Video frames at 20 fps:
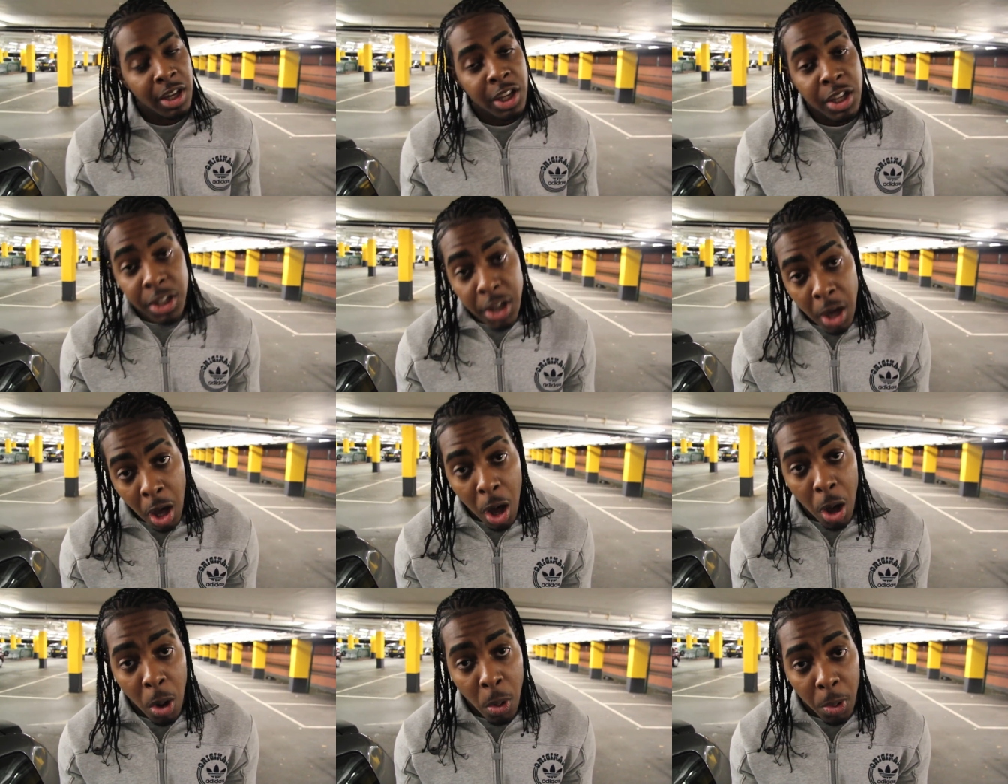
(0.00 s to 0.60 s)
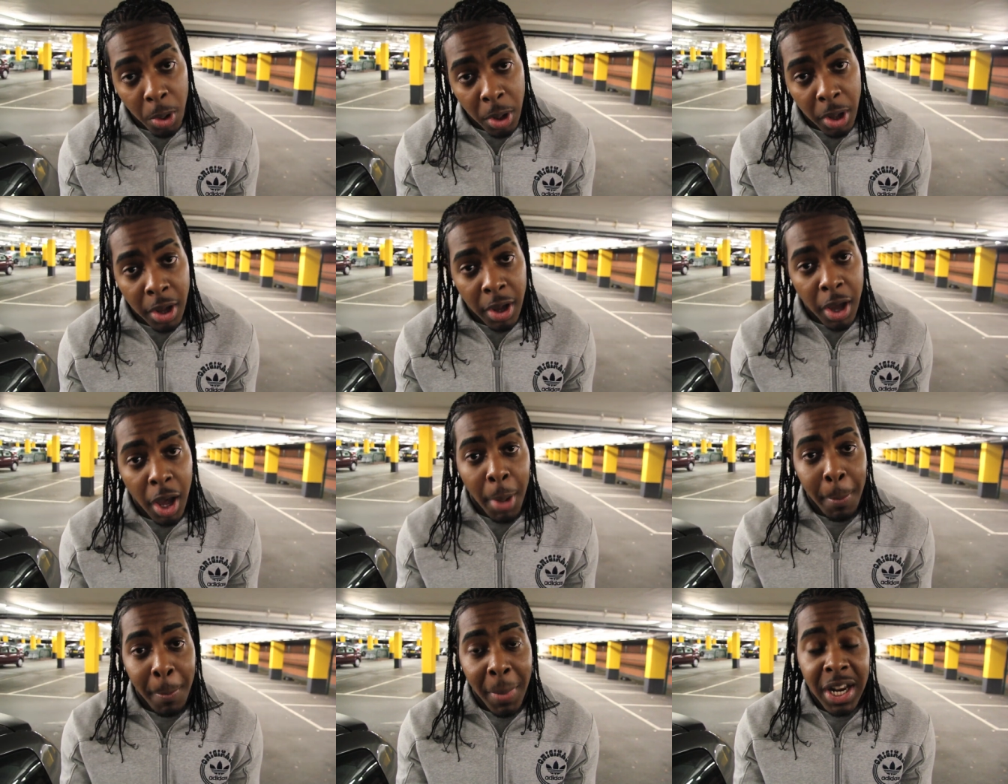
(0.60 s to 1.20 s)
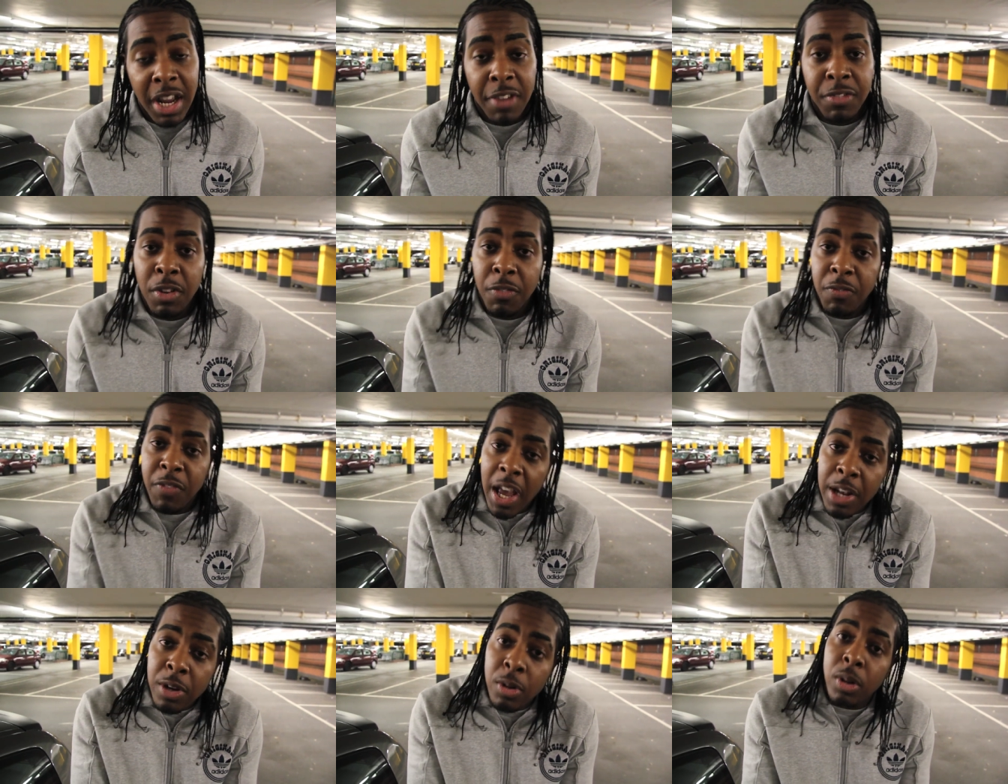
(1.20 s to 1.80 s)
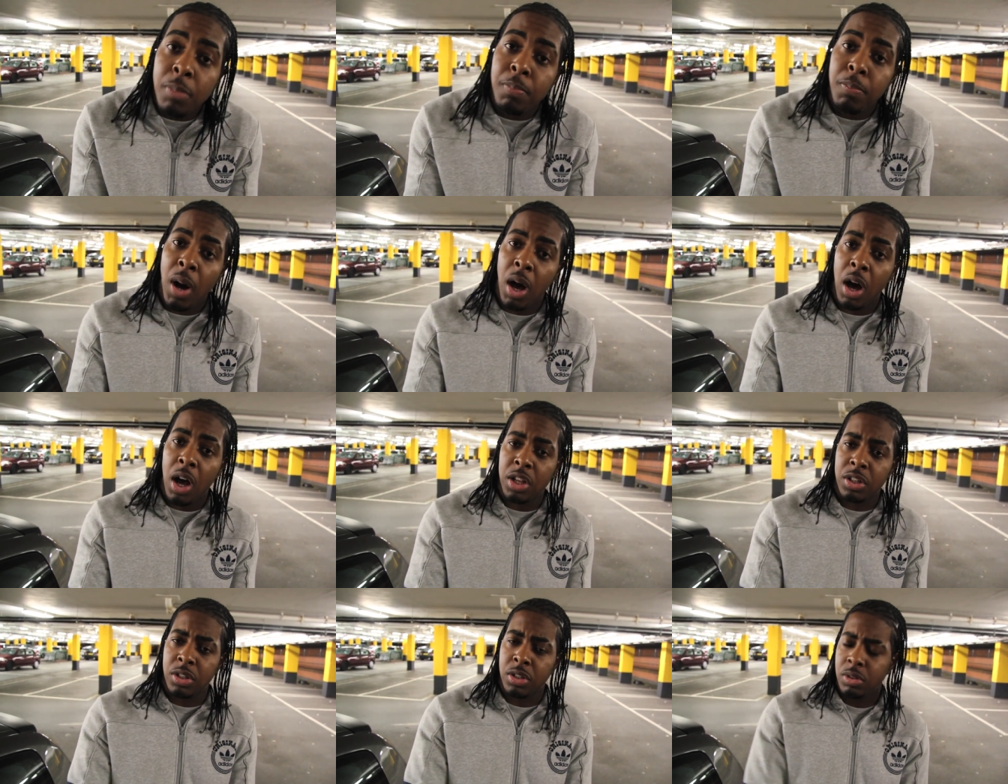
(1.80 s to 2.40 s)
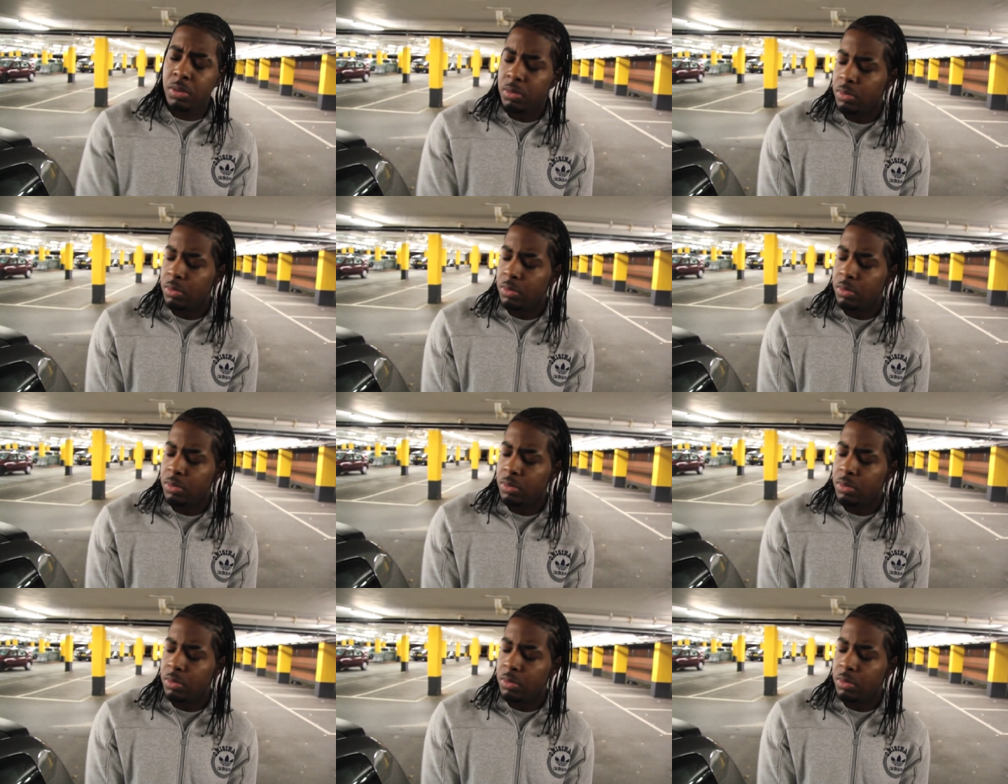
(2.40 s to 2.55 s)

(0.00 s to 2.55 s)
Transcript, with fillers: Yo, man, have to value the bars.